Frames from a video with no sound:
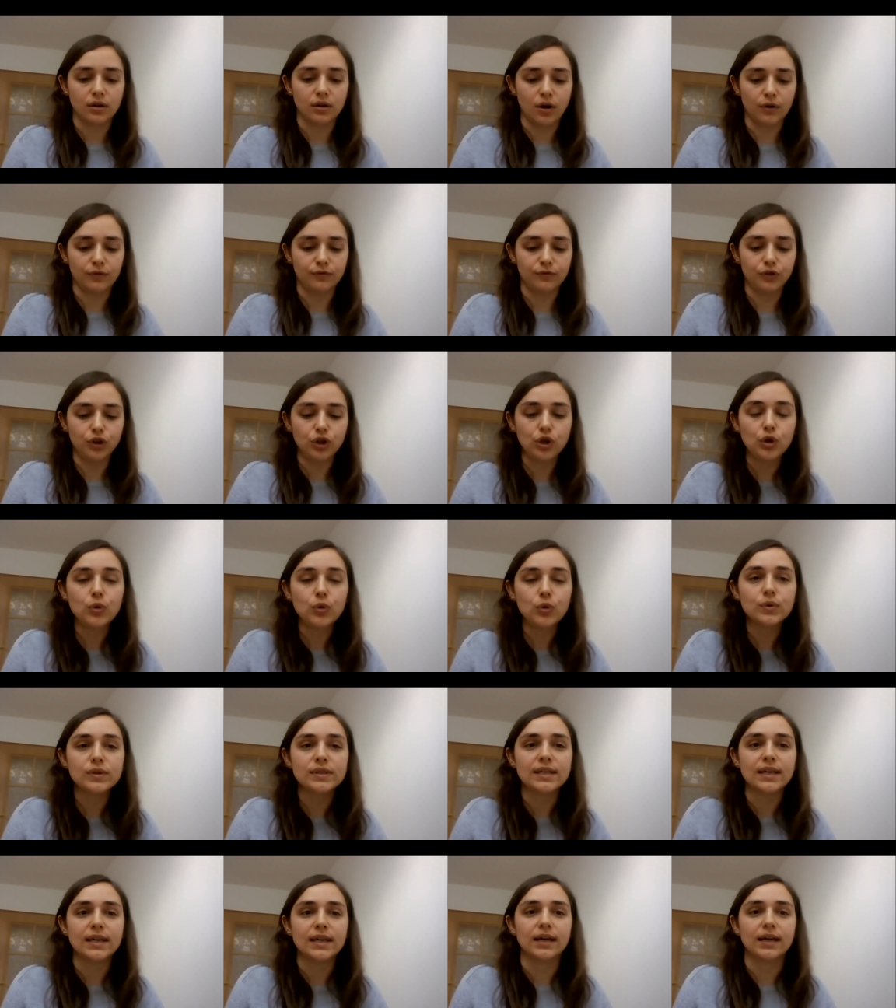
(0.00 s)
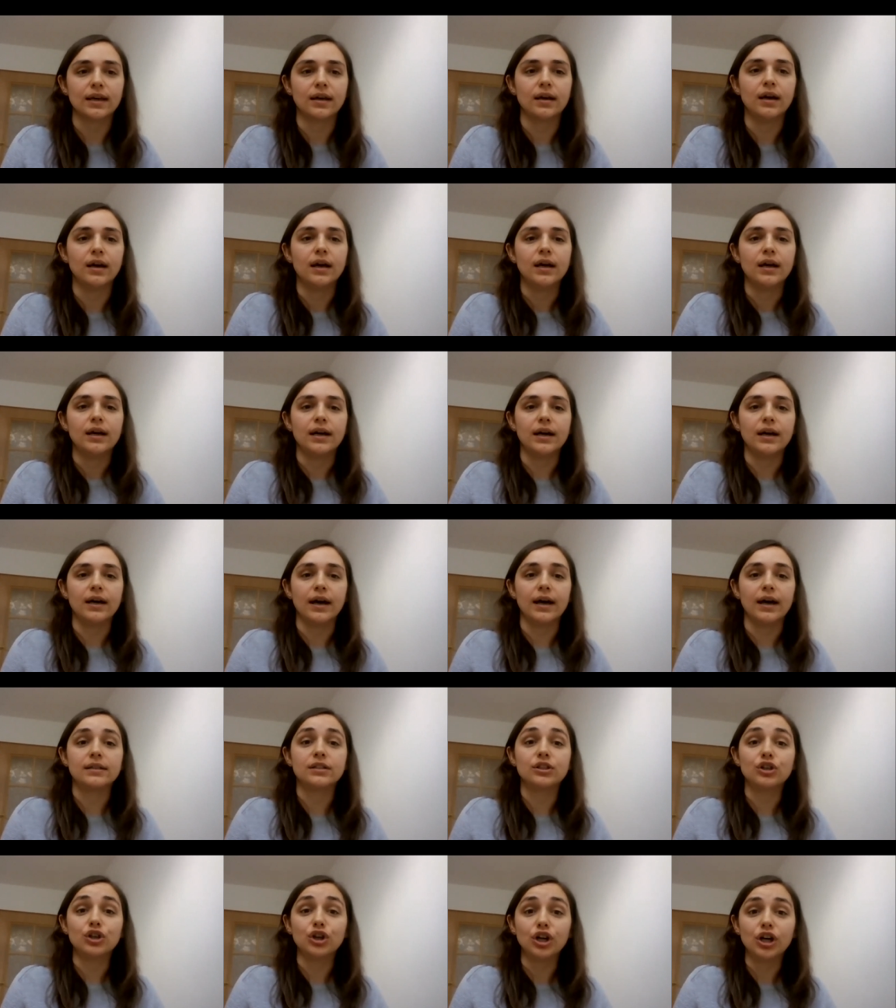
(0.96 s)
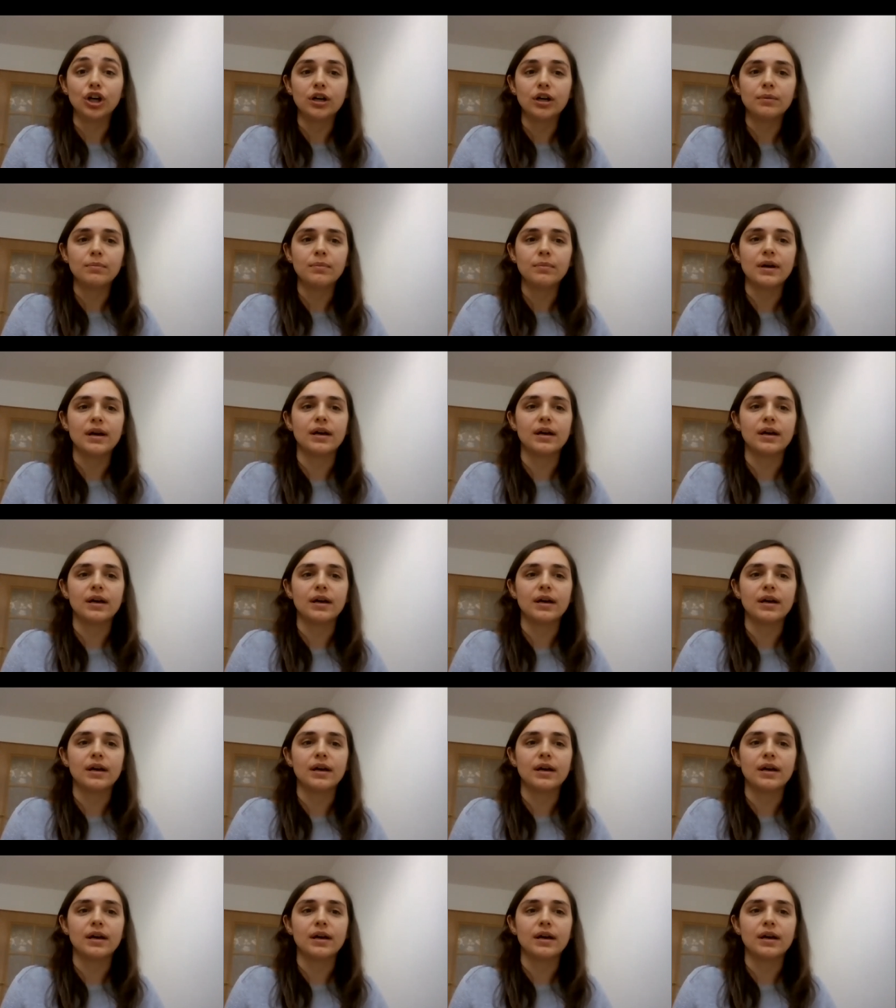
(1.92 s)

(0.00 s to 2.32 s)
of using a term